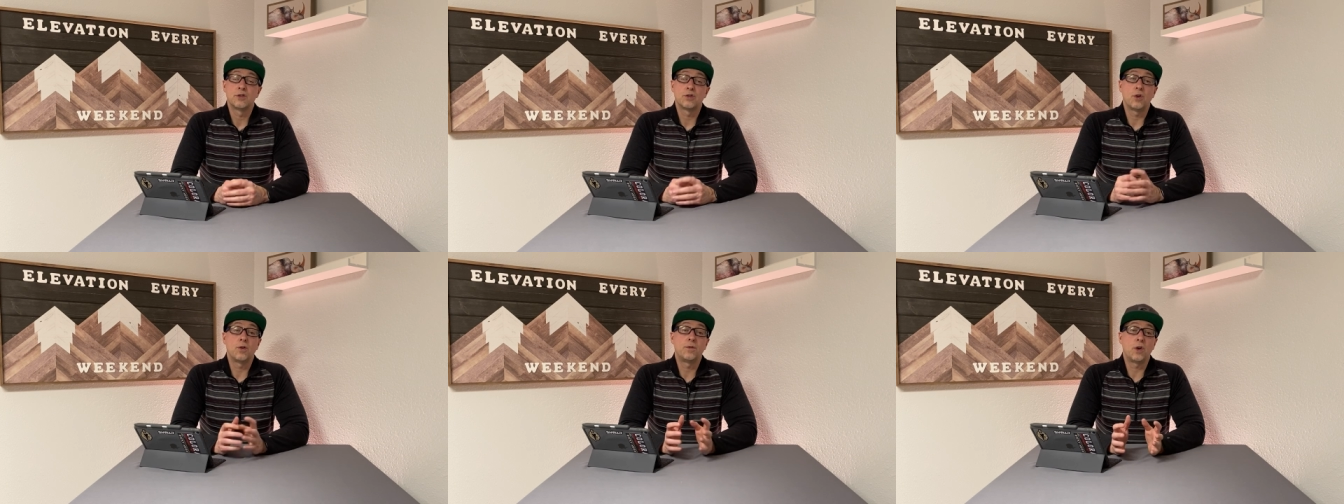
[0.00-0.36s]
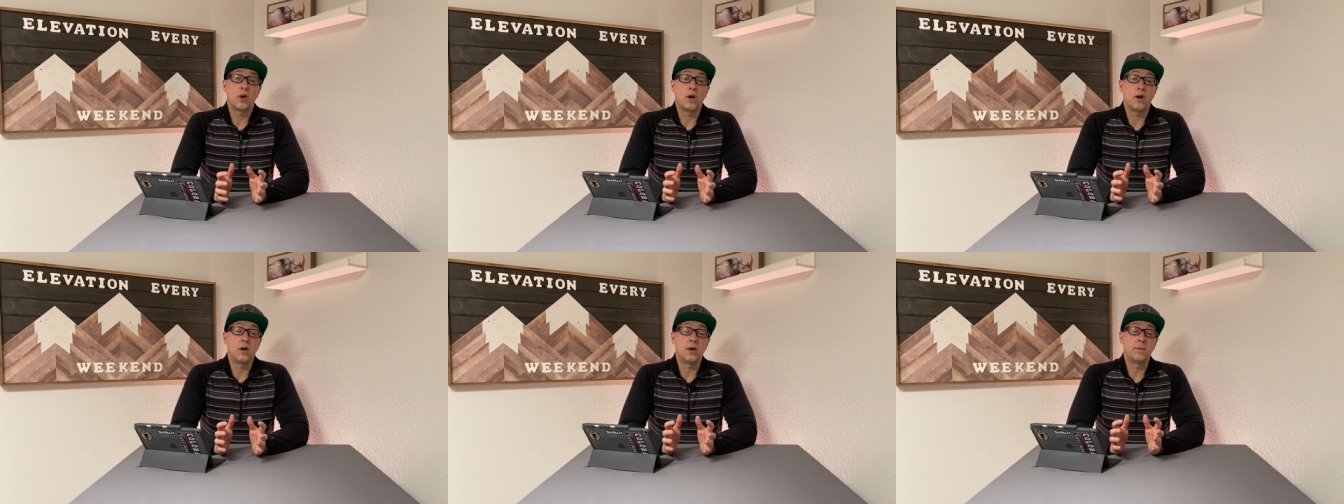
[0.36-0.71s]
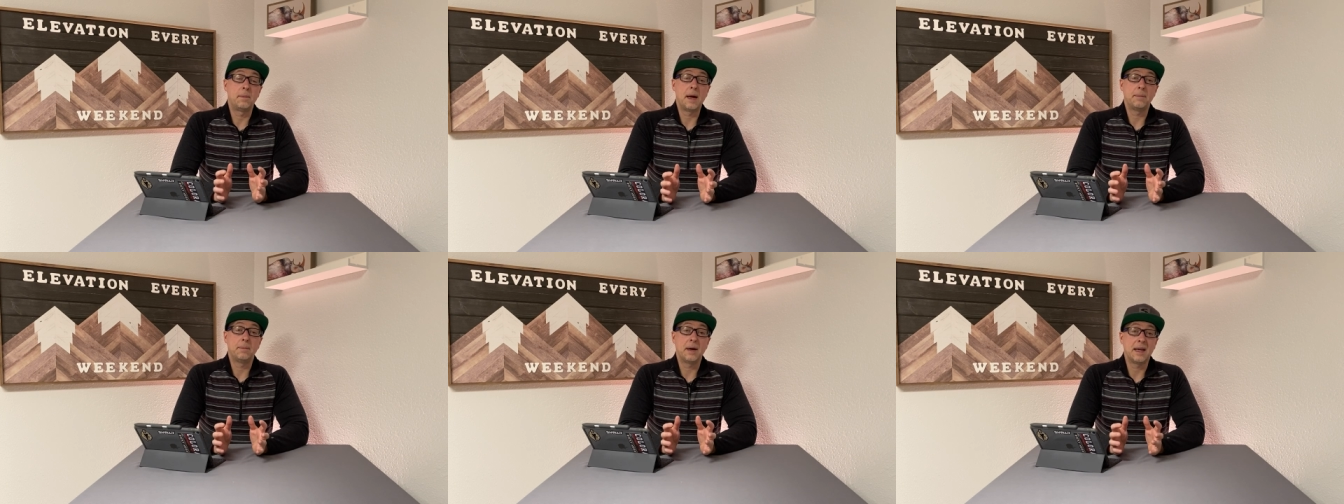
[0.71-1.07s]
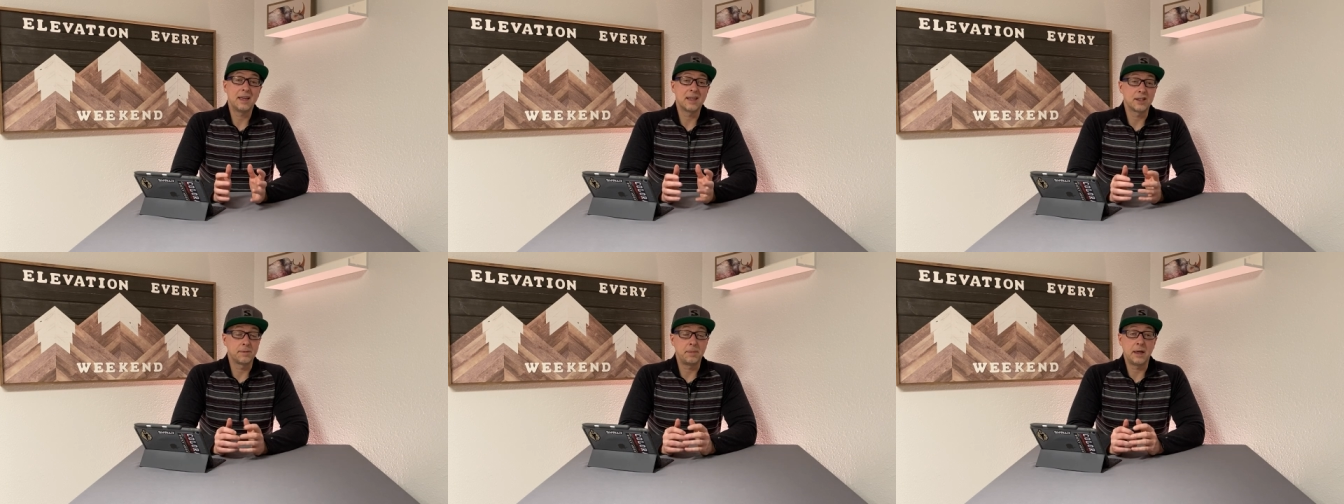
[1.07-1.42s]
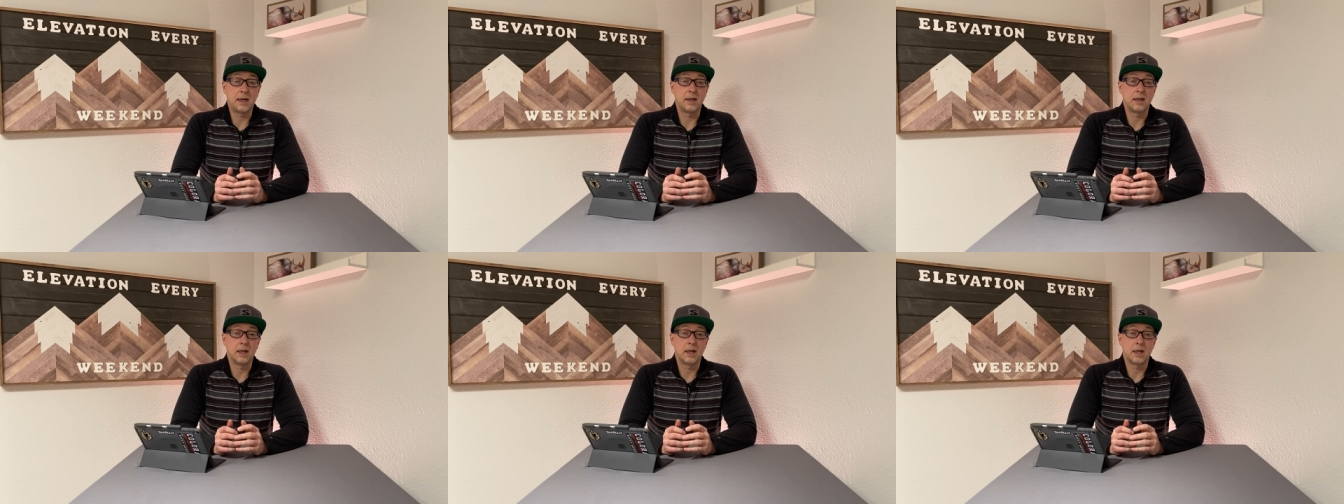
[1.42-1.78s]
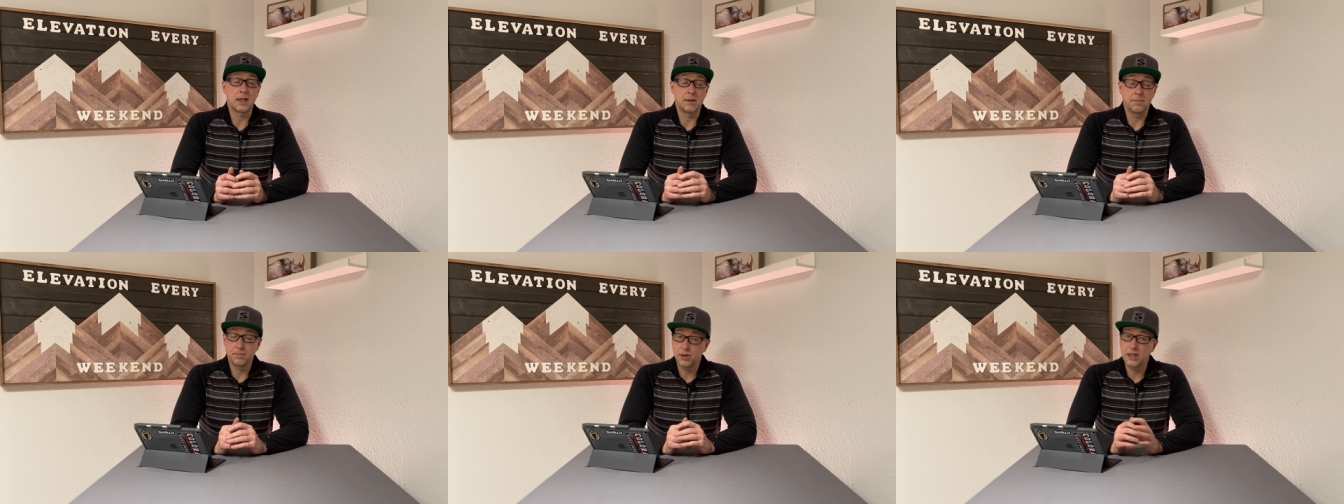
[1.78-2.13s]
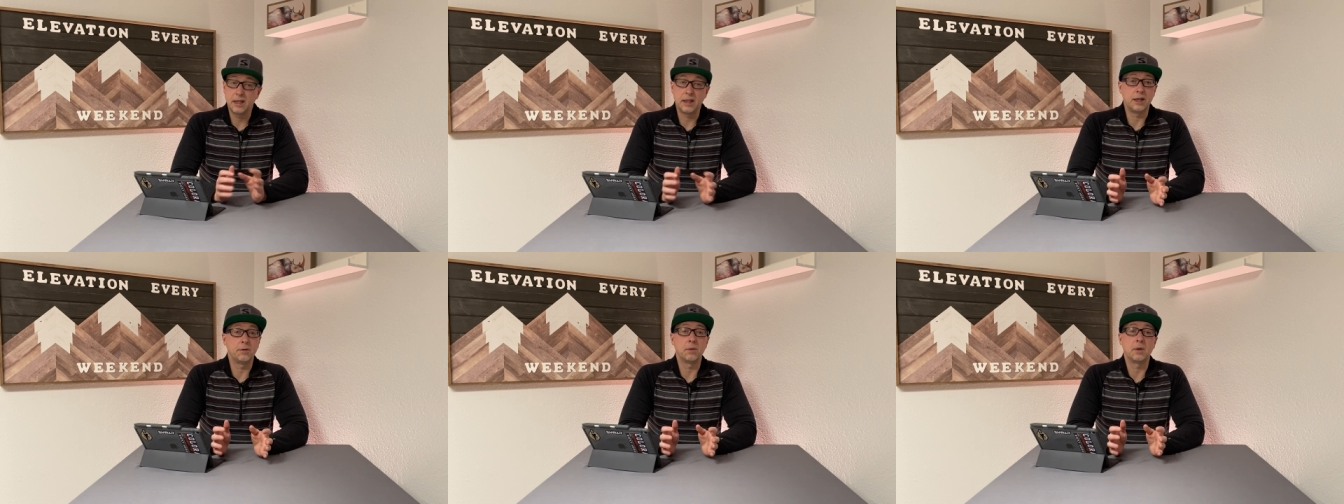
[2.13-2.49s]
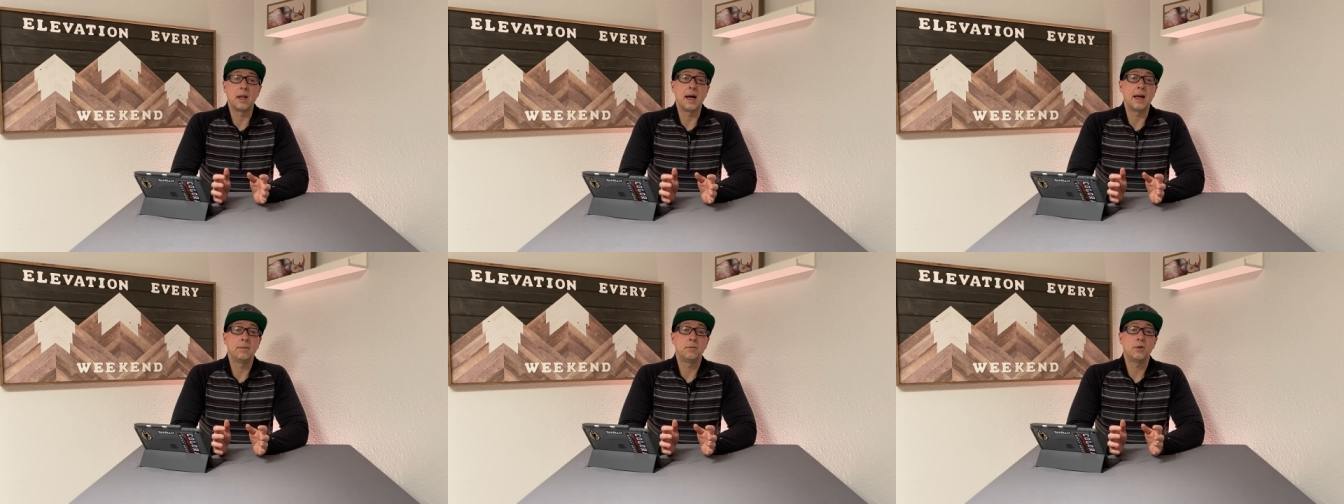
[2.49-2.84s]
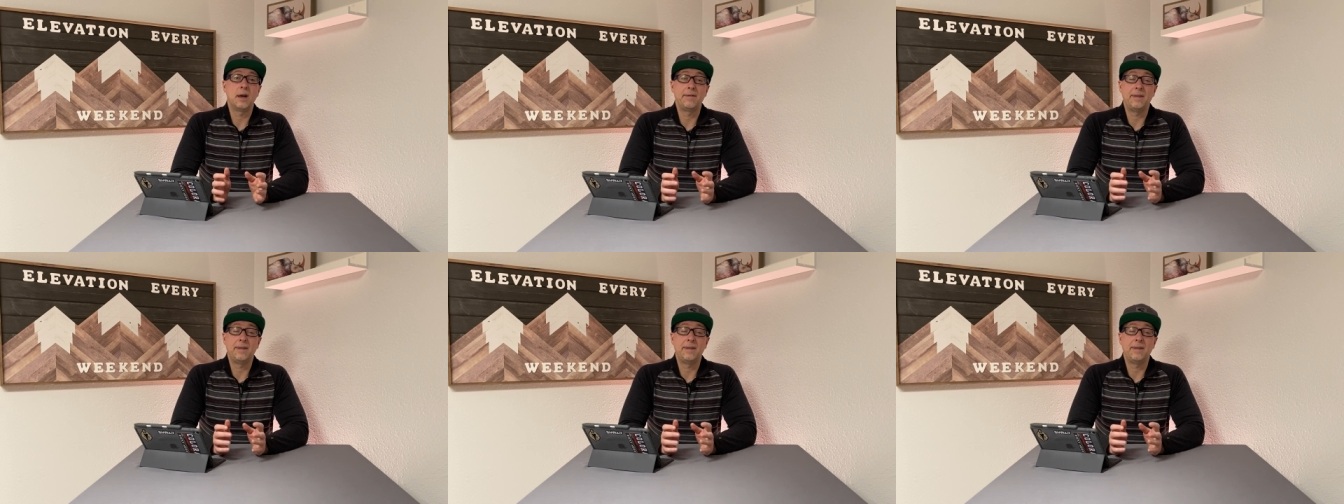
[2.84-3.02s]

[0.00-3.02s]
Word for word: So overall, my bike has been completely reliable.